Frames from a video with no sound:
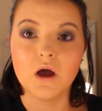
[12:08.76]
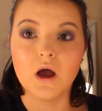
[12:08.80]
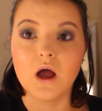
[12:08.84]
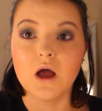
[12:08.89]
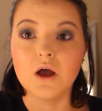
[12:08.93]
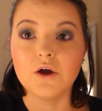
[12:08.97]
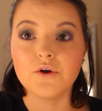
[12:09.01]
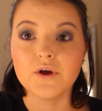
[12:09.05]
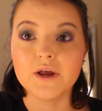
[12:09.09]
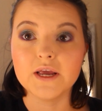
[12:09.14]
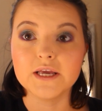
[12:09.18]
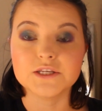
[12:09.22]

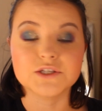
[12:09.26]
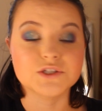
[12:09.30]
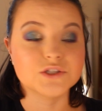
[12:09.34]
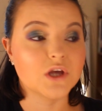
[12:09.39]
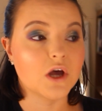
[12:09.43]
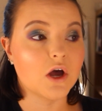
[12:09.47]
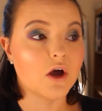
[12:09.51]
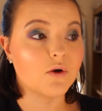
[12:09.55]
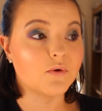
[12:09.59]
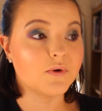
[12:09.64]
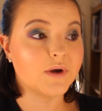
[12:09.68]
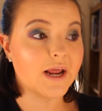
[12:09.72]
Okay,
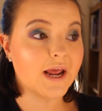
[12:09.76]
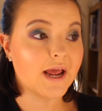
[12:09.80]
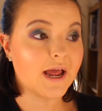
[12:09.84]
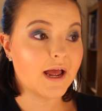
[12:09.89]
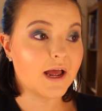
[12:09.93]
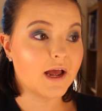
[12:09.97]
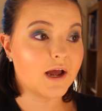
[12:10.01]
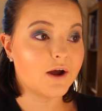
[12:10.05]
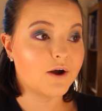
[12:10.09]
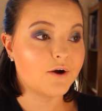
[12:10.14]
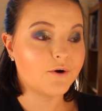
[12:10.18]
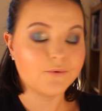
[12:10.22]
so
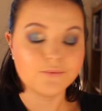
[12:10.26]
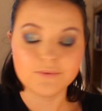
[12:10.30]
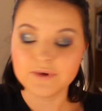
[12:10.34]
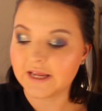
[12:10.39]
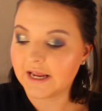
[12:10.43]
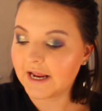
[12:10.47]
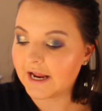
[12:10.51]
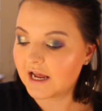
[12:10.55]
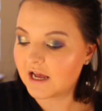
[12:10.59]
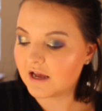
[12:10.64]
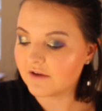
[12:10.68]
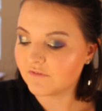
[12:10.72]
now we
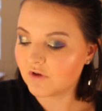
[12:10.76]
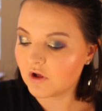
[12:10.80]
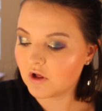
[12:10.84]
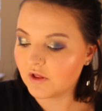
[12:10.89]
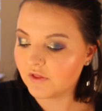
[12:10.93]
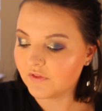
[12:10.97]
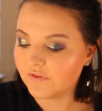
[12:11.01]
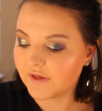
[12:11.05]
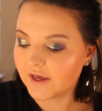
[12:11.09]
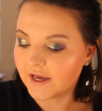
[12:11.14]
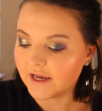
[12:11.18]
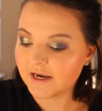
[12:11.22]
have
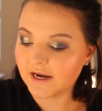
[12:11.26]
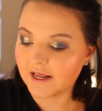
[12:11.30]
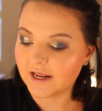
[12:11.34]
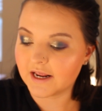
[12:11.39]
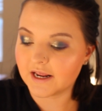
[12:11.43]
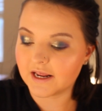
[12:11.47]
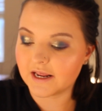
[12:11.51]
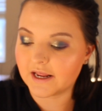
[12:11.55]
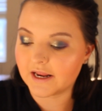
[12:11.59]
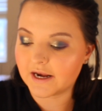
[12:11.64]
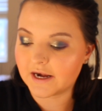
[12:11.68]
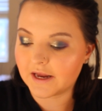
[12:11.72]
all that,
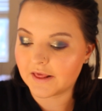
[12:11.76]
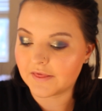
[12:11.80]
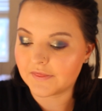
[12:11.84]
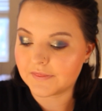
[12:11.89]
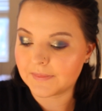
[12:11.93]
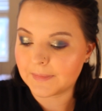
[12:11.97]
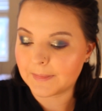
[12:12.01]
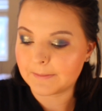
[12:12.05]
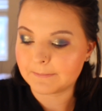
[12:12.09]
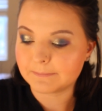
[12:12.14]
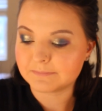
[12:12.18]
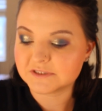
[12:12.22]
and
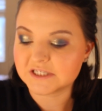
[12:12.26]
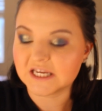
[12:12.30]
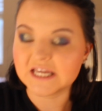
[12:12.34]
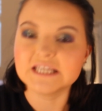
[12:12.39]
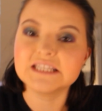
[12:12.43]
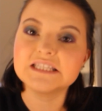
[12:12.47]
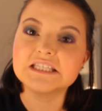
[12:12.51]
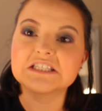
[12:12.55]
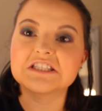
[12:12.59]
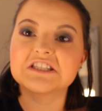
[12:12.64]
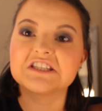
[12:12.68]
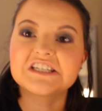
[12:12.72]

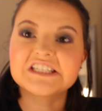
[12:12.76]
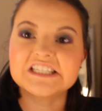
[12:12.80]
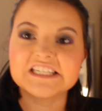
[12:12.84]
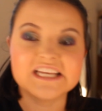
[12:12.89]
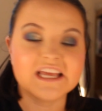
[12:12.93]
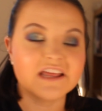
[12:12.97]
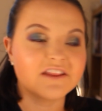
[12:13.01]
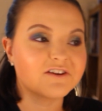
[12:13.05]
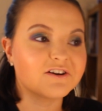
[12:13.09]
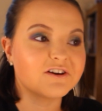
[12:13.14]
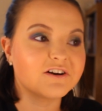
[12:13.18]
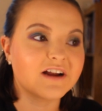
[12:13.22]
tying this look
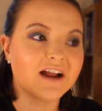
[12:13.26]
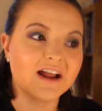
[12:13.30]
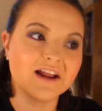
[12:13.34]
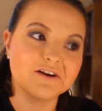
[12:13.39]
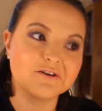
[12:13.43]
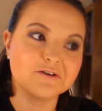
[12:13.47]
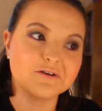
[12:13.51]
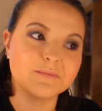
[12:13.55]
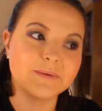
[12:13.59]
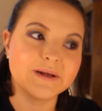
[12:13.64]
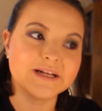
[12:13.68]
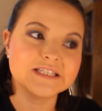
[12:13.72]
together kind
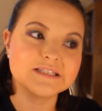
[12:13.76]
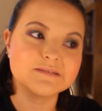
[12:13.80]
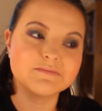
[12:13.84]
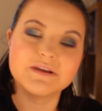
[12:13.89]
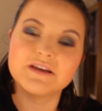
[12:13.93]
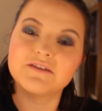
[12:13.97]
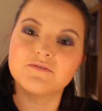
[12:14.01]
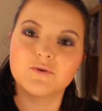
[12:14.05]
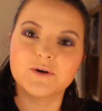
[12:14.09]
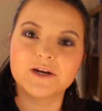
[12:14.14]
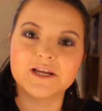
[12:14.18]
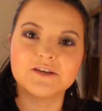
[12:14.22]
of reminds
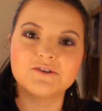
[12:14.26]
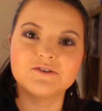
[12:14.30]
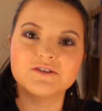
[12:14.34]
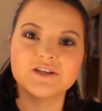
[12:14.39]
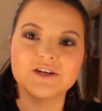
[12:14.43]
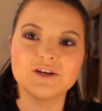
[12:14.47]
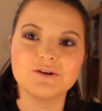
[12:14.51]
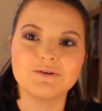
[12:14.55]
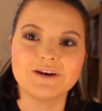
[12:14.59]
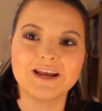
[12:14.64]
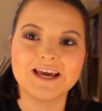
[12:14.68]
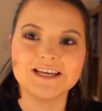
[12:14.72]
me of what I used
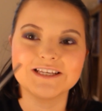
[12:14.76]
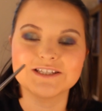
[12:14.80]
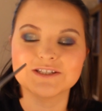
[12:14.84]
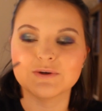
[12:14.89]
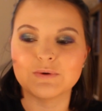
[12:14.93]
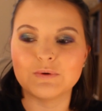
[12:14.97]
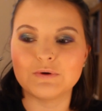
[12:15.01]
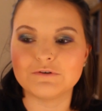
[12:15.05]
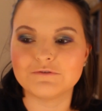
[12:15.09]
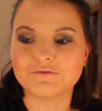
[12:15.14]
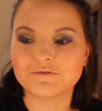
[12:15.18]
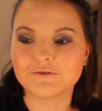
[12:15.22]
to do in high
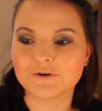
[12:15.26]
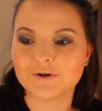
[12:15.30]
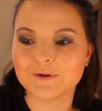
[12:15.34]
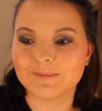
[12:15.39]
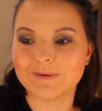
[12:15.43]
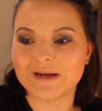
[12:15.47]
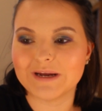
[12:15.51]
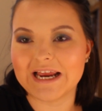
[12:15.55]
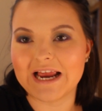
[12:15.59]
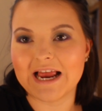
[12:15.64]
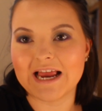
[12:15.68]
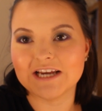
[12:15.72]
school for
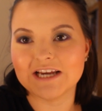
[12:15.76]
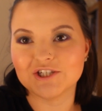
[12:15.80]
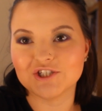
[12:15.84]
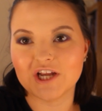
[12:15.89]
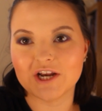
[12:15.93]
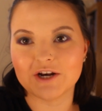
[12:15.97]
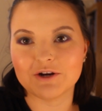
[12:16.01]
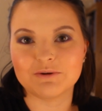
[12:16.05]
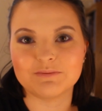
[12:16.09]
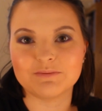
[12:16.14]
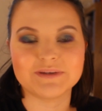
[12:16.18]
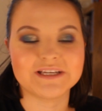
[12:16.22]
my
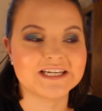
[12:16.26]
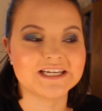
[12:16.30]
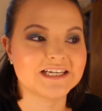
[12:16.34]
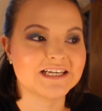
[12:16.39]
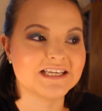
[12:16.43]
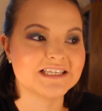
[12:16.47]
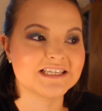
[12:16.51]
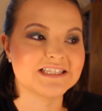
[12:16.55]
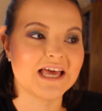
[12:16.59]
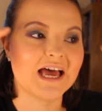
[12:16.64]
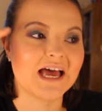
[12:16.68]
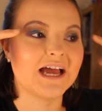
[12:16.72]
eyeshadow,
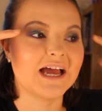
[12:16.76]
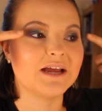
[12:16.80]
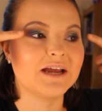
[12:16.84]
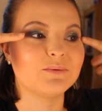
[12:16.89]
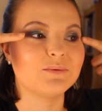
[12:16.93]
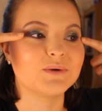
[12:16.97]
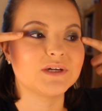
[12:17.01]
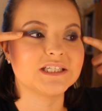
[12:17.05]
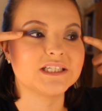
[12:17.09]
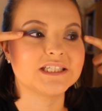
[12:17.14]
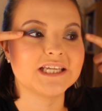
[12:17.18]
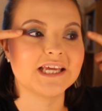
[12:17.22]
because I
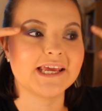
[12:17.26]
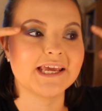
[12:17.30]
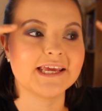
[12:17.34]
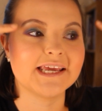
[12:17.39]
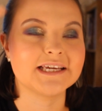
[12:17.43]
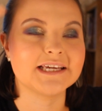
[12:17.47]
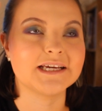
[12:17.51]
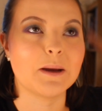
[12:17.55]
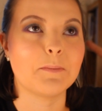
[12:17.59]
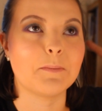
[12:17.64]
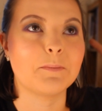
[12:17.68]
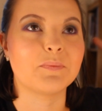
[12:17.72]
would
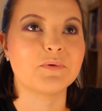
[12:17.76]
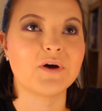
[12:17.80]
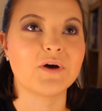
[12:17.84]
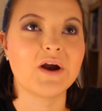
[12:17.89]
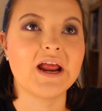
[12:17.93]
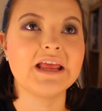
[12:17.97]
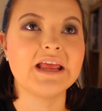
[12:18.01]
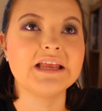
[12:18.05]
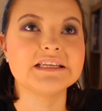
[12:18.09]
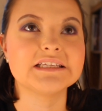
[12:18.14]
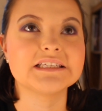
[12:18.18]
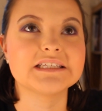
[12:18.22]
take
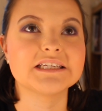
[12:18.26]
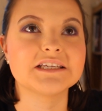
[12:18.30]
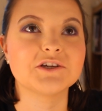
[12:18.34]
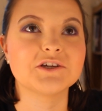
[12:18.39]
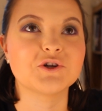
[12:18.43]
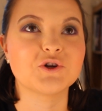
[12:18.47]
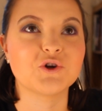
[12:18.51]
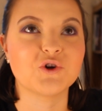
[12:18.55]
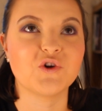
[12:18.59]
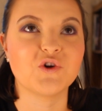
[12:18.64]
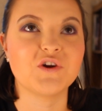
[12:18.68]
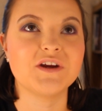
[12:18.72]
bright
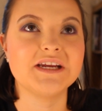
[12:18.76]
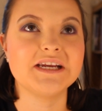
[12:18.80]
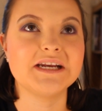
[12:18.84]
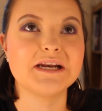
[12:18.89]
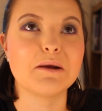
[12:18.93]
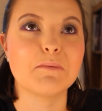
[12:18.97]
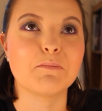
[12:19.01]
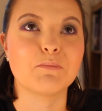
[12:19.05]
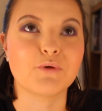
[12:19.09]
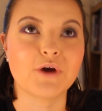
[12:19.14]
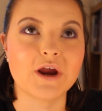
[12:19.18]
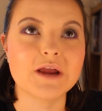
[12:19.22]
green,
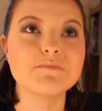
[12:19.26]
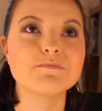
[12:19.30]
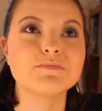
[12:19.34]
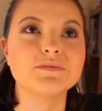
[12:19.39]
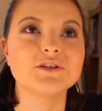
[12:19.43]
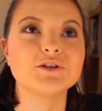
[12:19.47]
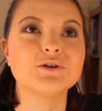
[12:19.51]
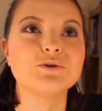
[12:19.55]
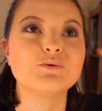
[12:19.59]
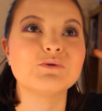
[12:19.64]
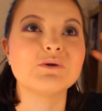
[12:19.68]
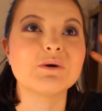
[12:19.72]
bright
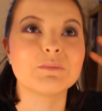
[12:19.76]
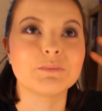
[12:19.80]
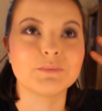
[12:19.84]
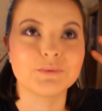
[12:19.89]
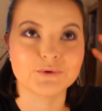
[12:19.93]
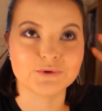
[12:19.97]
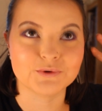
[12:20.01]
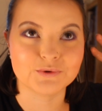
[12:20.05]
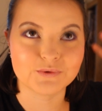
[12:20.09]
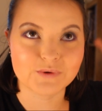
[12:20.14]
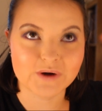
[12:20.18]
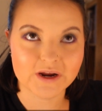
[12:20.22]
blue,
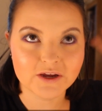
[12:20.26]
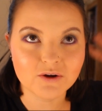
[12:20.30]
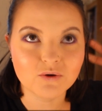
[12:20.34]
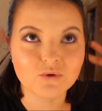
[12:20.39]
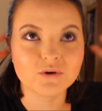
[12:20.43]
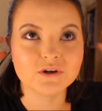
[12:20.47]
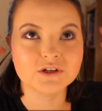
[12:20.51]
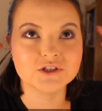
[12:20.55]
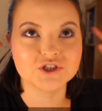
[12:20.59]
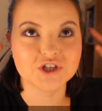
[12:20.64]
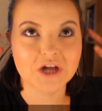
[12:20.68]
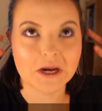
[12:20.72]
bright
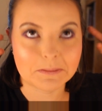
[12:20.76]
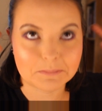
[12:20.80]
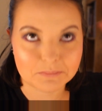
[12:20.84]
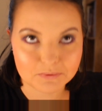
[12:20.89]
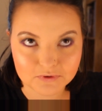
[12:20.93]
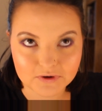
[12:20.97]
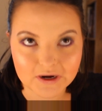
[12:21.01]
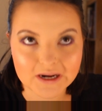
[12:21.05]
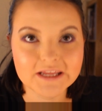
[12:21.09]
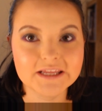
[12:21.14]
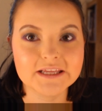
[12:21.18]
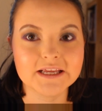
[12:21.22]
orange, and
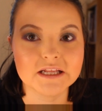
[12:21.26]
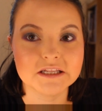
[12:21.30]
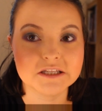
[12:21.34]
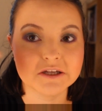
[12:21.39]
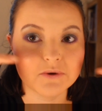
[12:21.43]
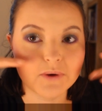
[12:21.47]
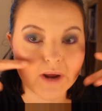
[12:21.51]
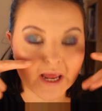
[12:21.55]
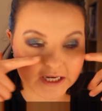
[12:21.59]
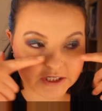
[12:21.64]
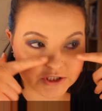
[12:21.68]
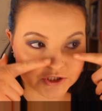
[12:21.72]
bright
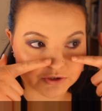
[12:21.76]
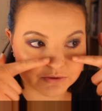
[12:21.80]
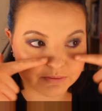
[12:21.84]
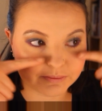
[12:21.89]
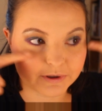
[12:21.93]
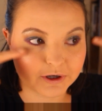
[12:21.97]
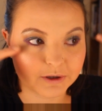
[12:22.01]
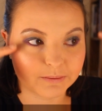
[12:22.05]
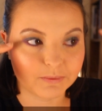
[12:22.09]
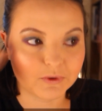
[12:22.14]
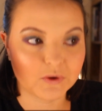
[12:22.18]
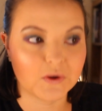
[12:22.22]
yellow and do
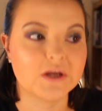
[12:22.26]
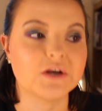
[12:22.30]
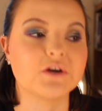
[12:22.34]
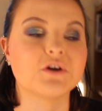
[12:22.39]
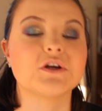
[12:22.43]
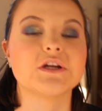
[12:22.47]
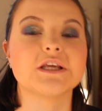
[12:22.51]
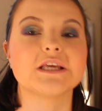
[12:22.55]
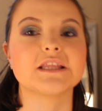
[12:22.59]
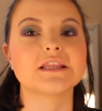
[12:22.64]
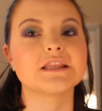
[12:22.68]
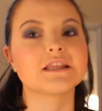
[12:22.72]
purple
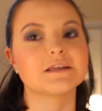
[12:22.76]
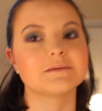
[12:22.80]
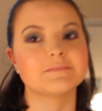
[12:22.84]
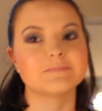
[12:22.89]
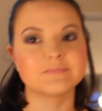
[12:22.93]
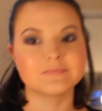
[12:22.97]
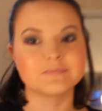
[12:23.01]
underneath.